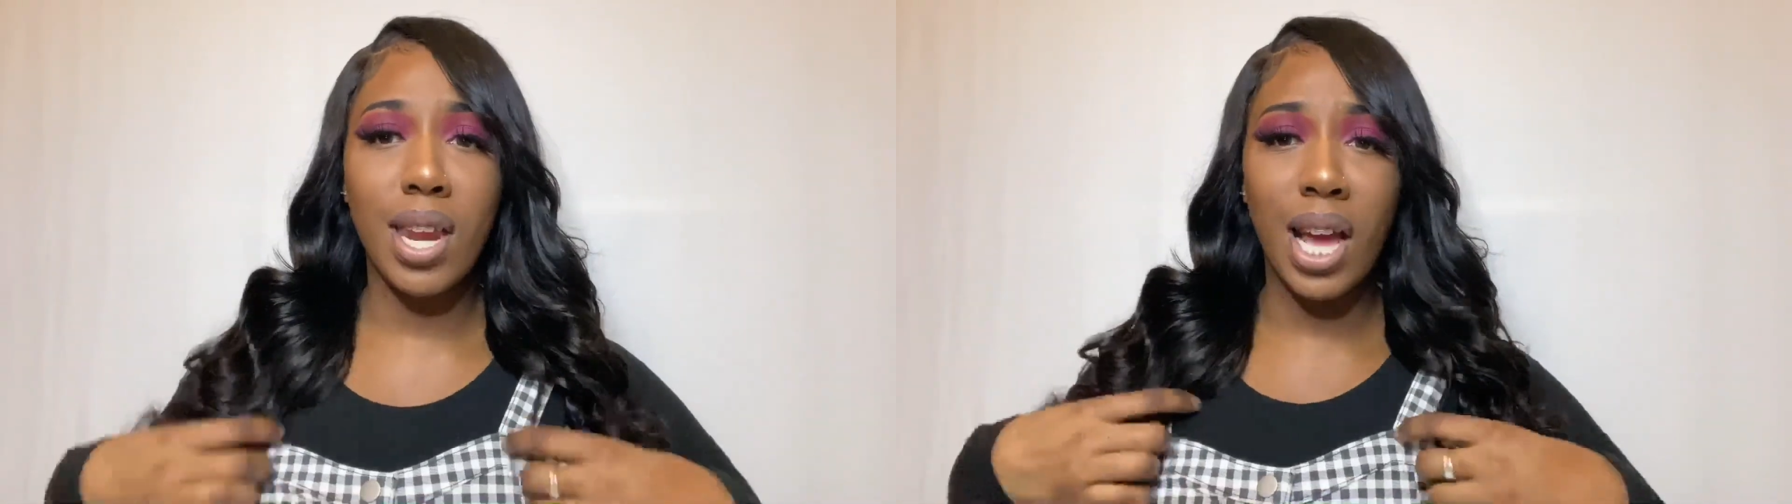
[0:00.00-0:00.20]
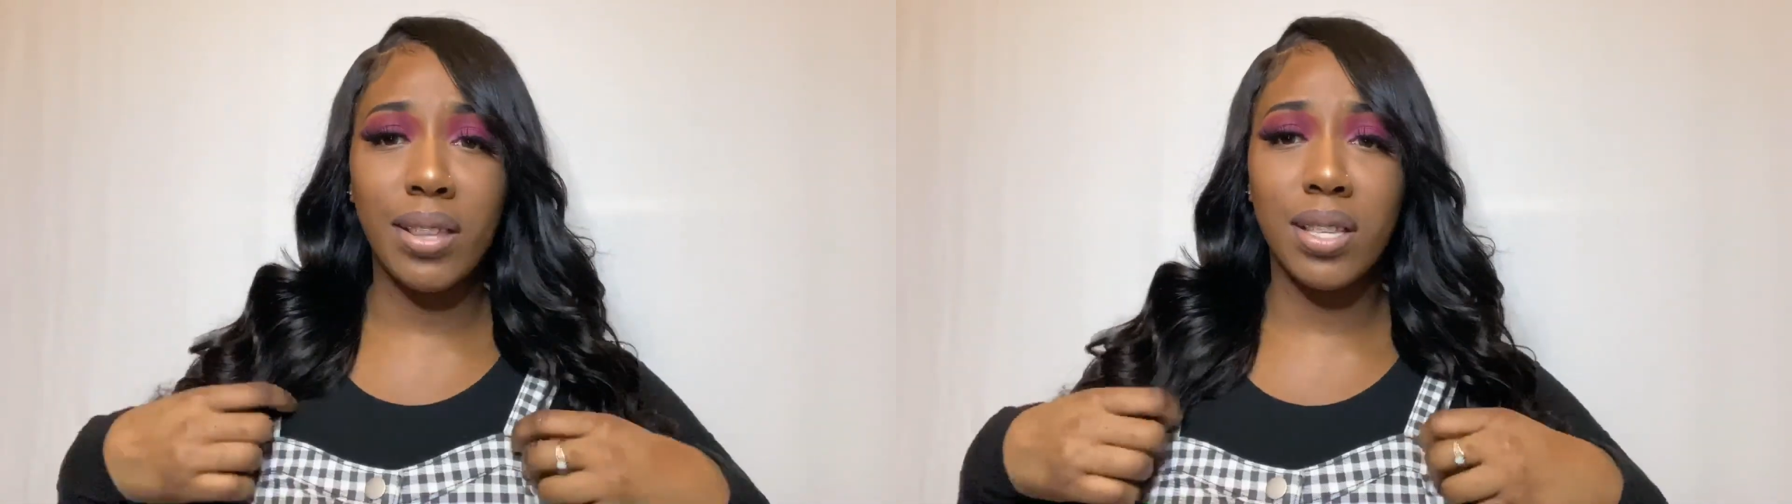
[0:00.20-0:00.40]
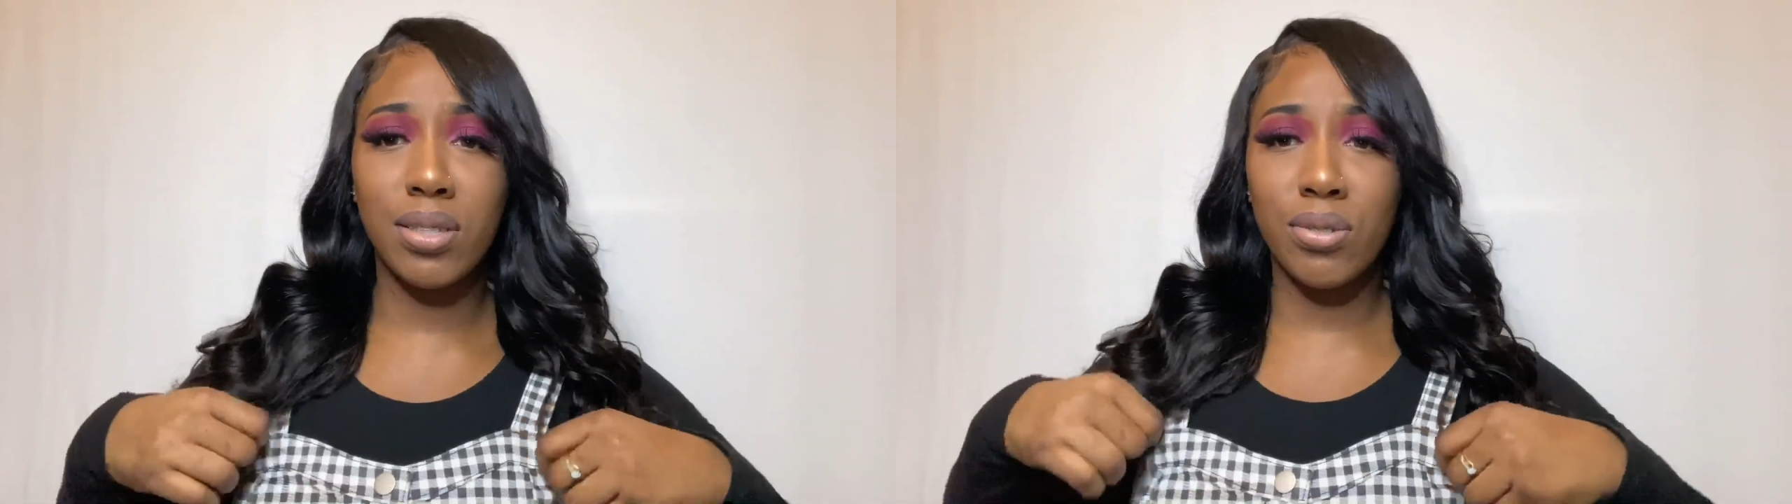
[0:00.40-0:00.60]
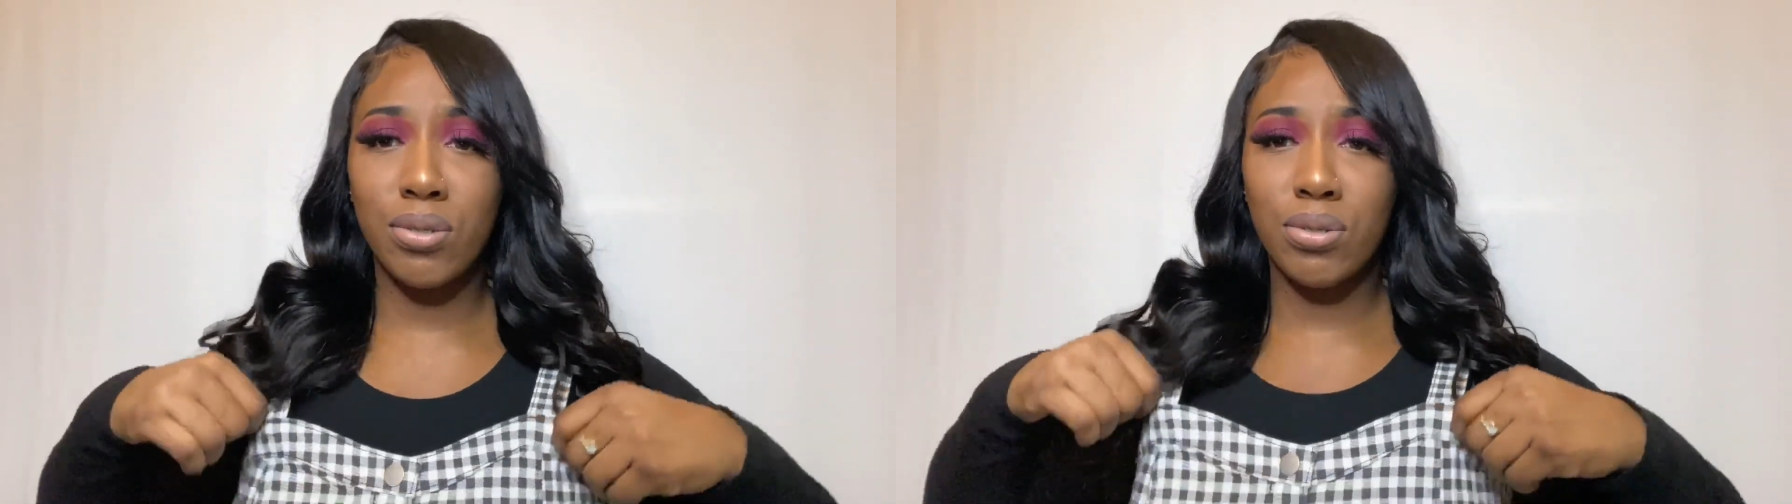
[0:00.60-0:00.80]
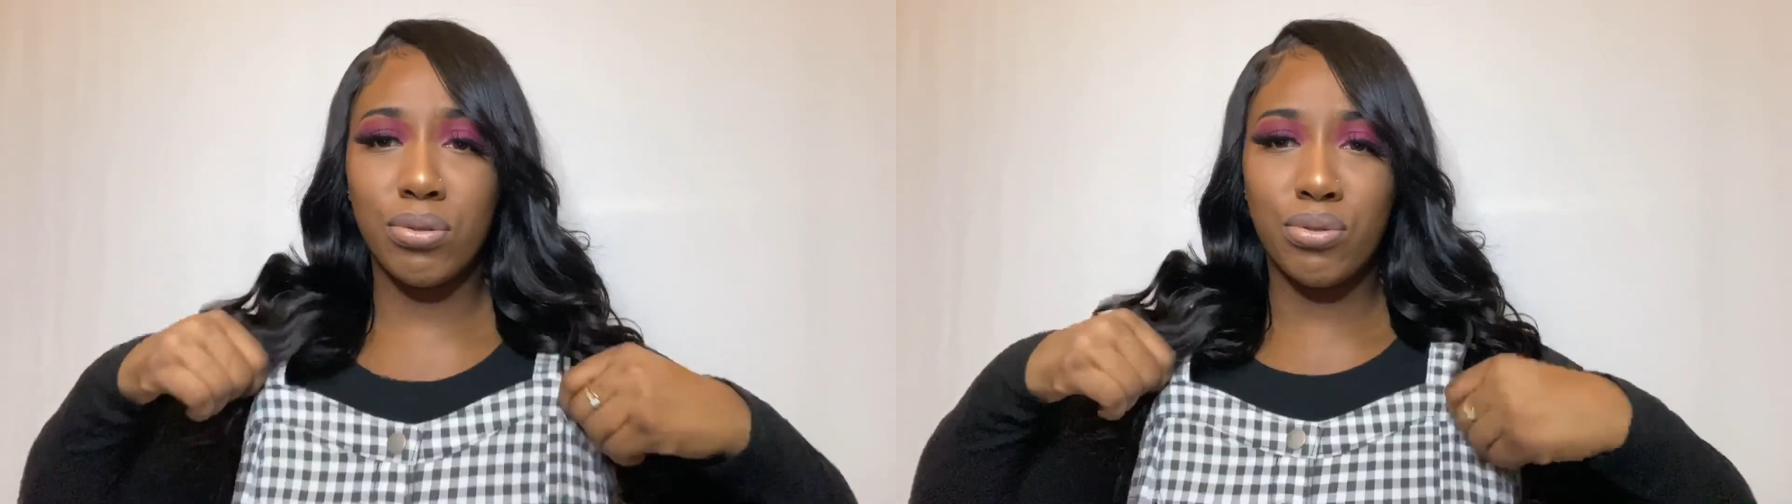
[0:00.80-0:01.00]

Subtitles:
I got this little